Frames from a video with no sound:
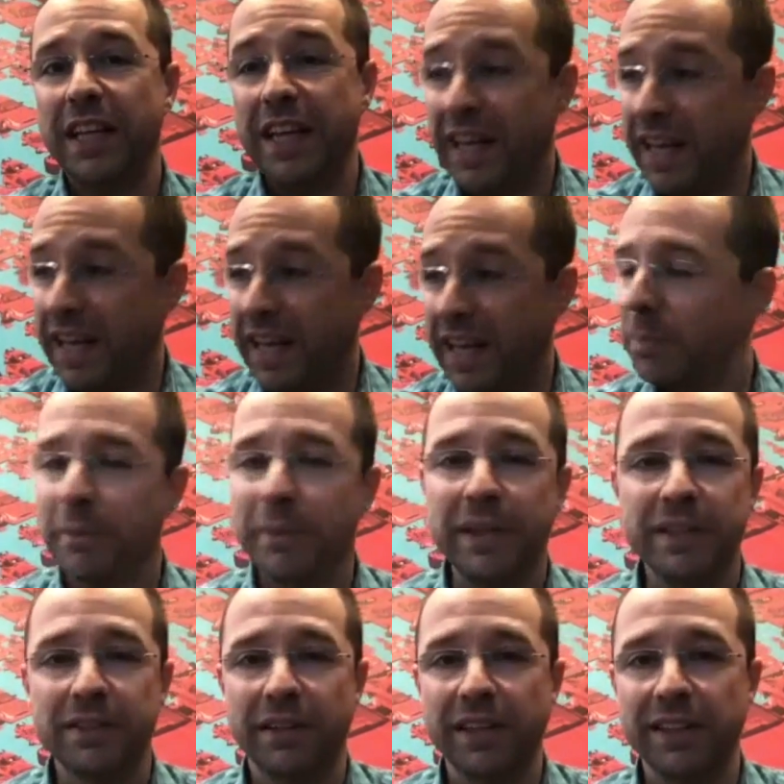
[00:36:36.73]
and implement
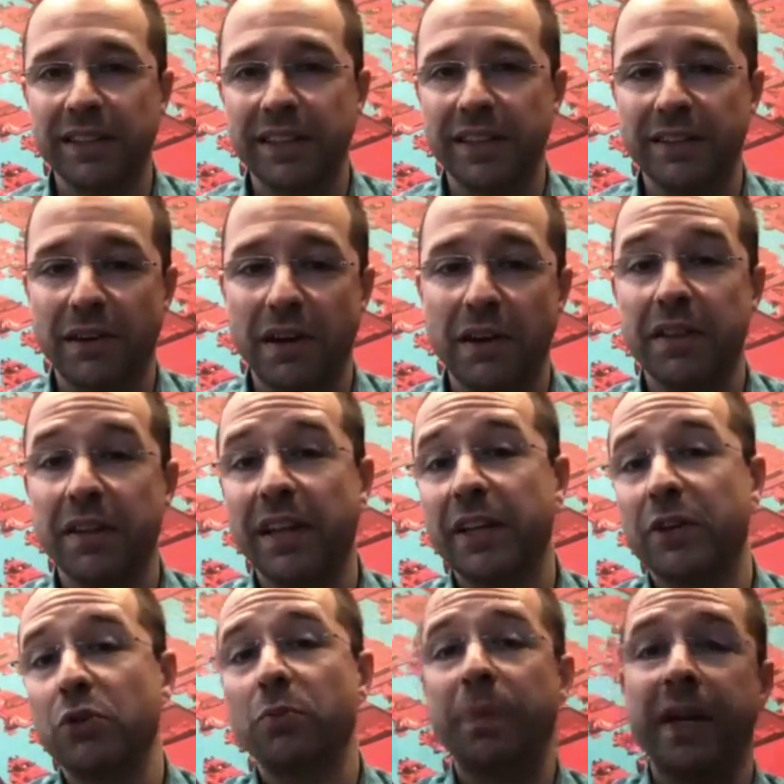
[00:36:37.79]
it correctly, rather than
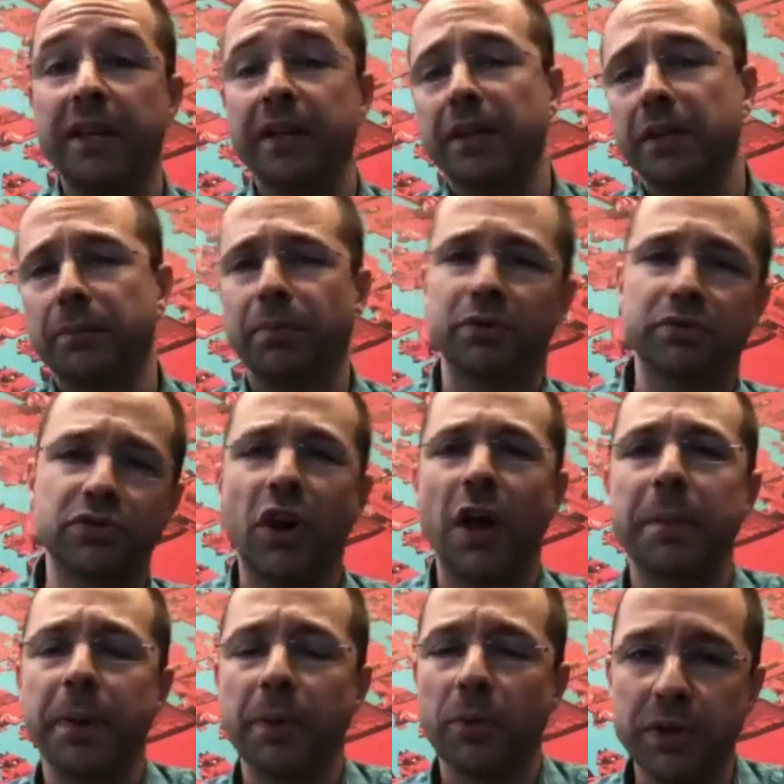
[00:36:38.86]
like you being there and
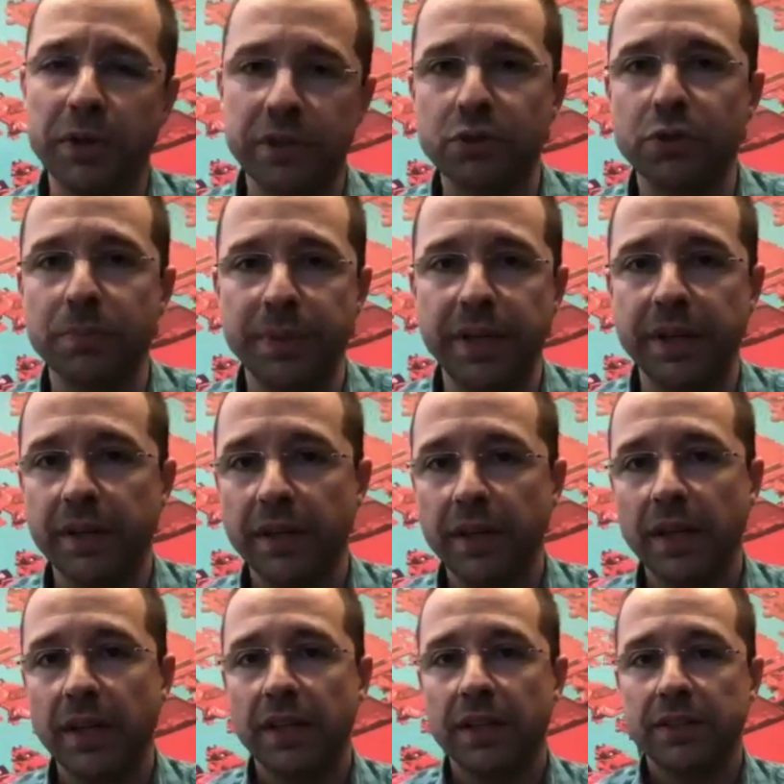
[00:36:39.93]
prescribing what it should be.
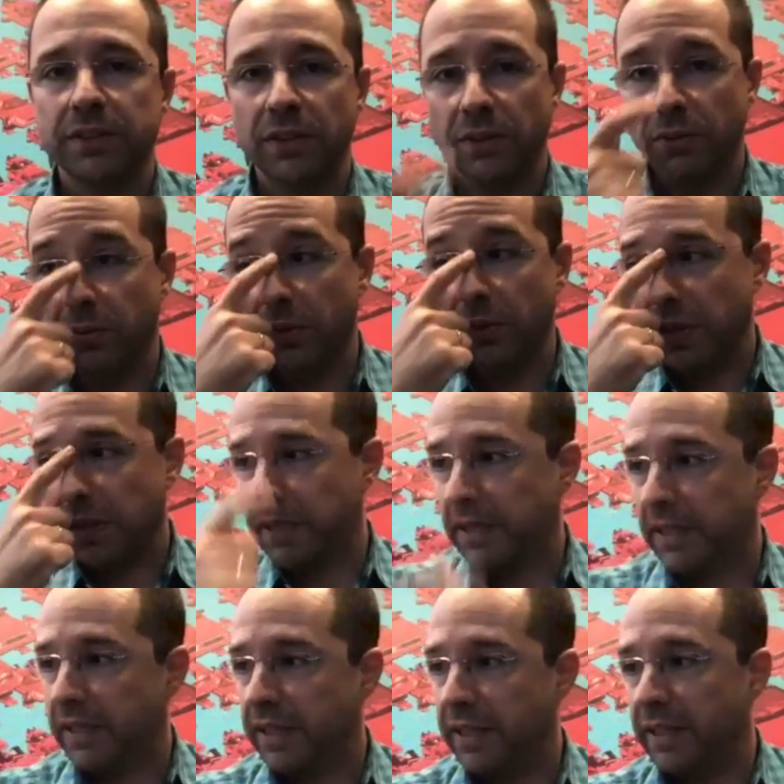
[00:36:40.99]
So,
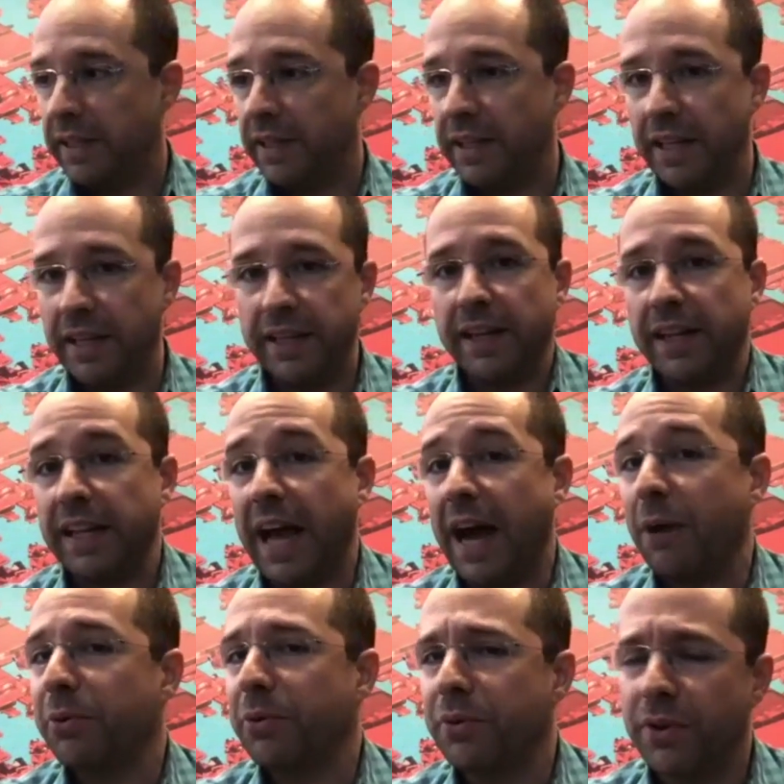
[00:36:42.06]
and then
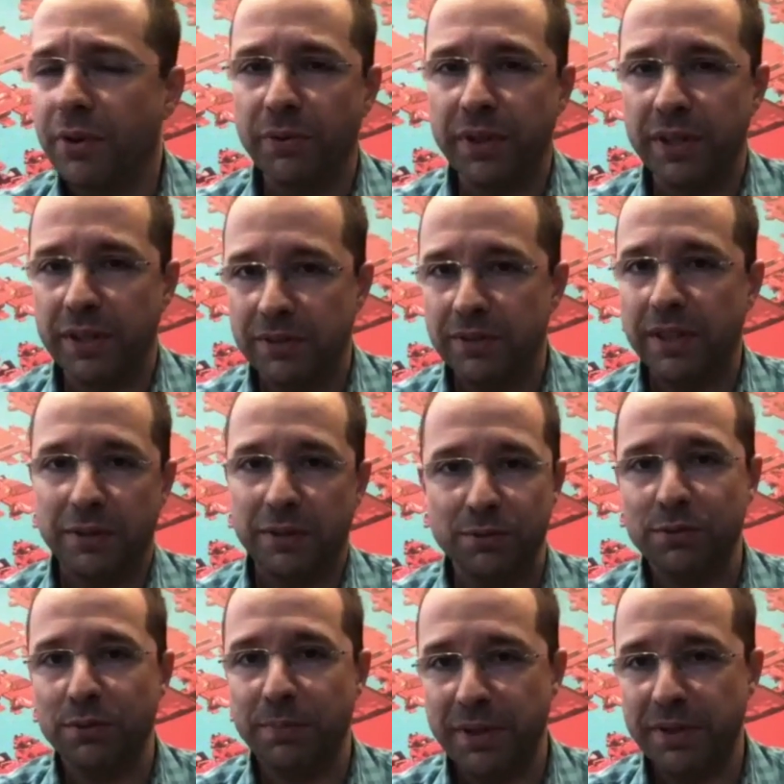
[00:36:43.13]
how do you know that you
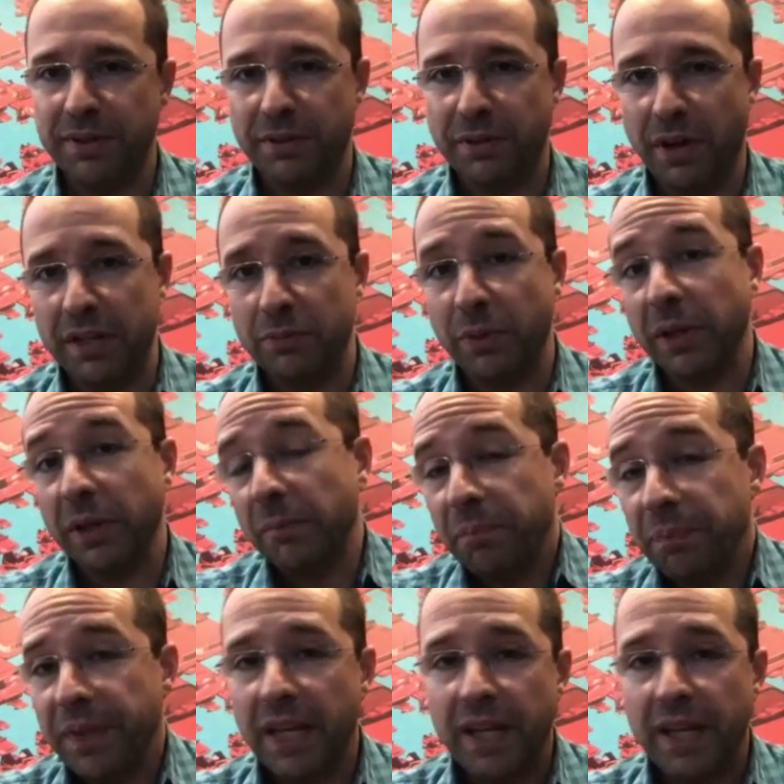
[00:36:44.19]
should be there or not? Well,